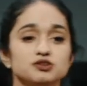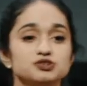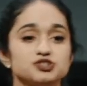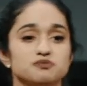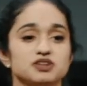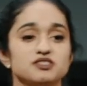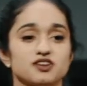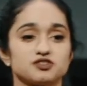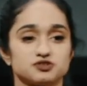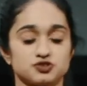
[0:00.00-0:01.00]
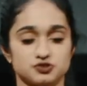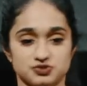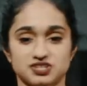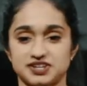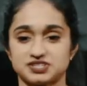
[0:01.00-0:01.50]
You should be there to do
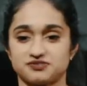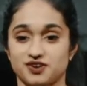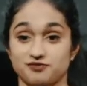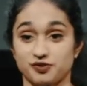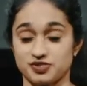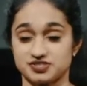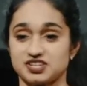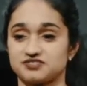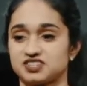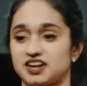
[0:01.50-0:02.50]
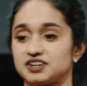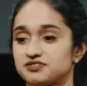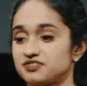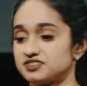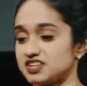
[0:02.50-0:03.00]
science fair for the sake of science,
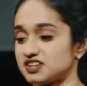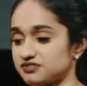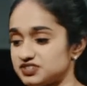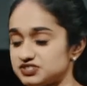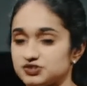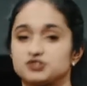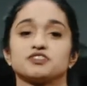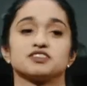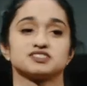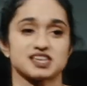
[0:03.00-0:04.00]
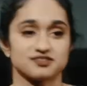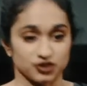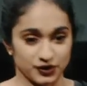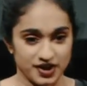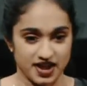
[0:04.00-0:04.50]
for the sake of research, for the sake of
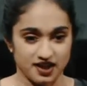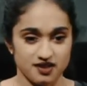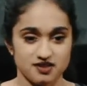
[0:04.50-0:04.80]
learning.